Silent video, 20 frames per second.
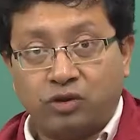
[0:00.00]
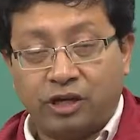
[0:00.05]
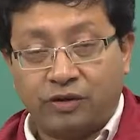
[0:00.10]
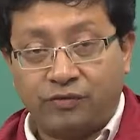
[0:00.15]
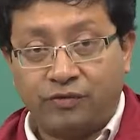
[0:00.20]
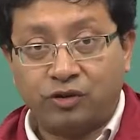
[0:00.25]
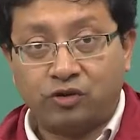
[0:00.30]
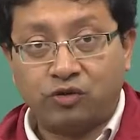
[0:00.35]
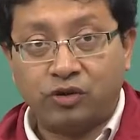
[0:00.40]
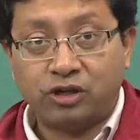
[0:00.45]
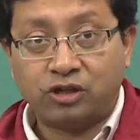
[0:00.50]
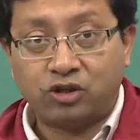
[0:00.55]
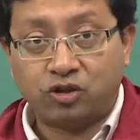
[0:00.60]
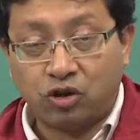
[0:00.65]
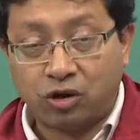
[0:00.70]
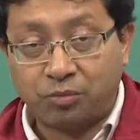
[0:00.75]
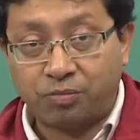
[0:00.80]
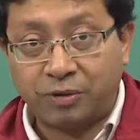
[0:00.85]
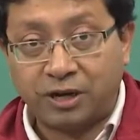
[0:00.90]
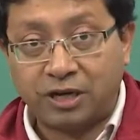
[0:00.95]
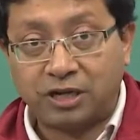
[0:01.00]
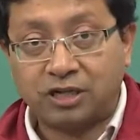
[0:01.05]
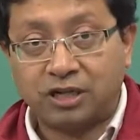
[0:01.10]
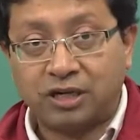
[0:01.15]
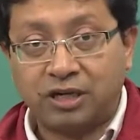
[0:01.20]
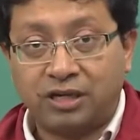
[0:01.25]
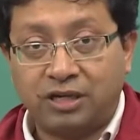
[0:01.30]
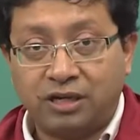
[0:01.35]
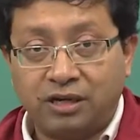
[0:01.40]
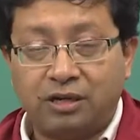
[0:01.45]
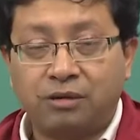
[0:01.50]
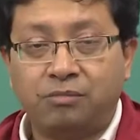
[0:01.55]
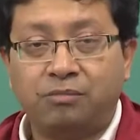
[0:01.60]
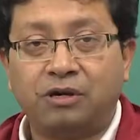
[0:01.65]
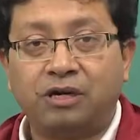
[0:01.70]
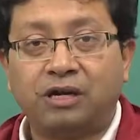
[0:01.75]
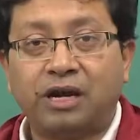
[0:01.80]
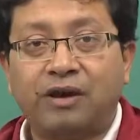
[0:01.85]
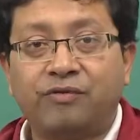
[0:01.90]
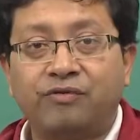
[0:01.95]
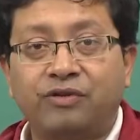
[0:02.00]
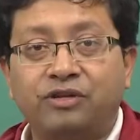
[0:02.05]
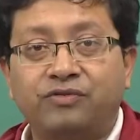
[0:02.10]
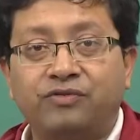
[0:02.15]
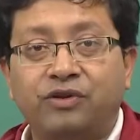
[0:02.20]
even though it is not mentioned here, but average